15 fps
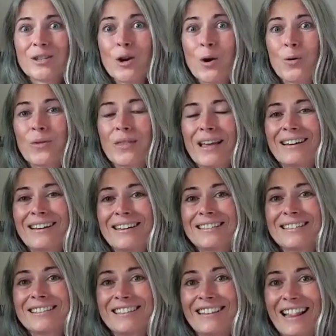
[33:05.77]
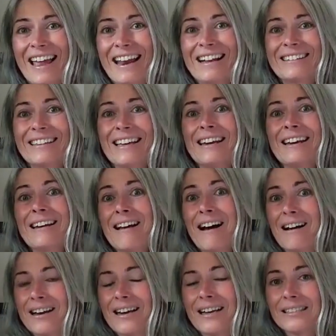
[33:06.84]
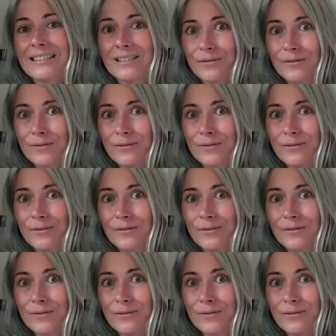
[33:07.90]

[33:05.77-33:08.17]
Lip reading: Just know that it's likely not